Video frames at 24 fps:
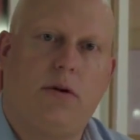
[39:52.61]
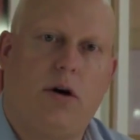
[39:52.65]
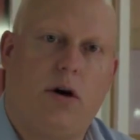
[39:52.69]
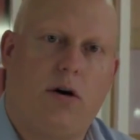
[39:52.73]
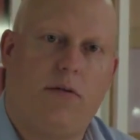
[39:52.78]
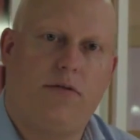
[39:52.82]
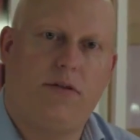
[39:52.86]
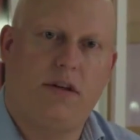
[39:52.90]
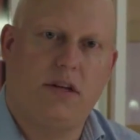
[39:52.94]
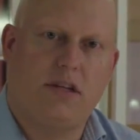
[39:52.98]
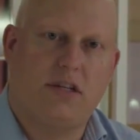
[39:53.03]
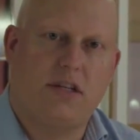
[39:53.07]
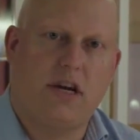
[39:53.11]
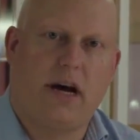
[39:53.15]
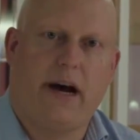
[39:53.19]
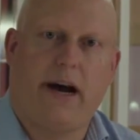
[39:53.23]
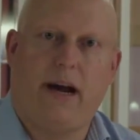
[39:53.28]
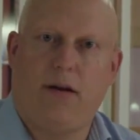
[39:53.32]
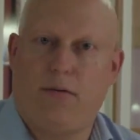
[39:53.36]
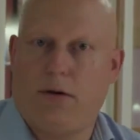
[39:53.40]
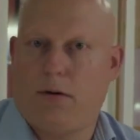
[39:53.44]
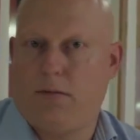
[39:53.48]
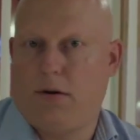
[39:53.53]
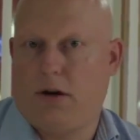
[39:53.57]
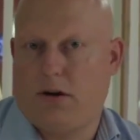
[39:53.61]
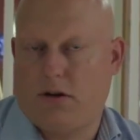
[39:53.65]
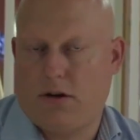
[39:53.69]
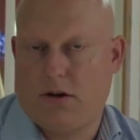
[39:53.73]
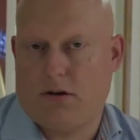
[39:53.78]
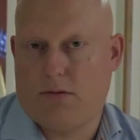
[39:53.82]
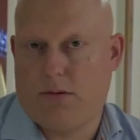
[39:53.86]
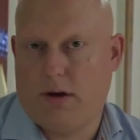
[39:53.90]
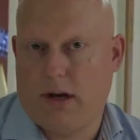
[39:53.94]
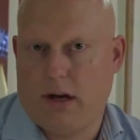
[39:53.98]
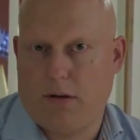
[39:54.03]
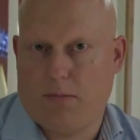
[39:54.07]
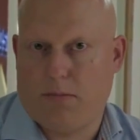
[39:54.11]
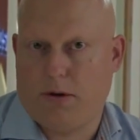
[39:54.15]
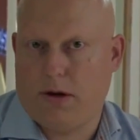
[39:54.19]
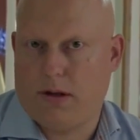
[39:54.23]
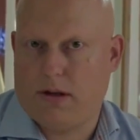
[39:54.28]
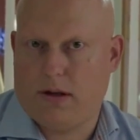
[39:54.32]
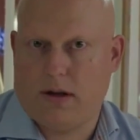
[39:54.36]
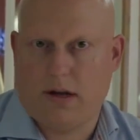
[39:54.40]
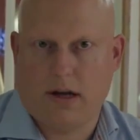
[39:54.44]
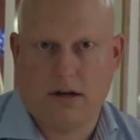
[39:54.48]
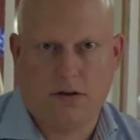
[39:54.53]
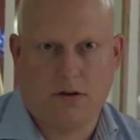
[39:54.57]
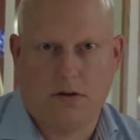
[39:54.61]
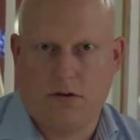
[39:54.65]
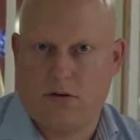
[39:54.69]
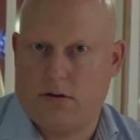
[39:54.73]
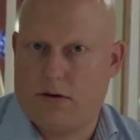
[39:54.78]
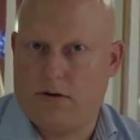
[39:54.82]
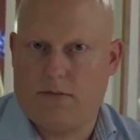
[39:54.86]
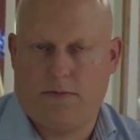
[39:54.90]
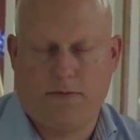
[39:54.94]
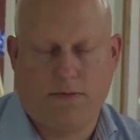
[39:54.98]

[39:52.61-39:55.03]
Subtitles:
of design when we 3D printed, as you're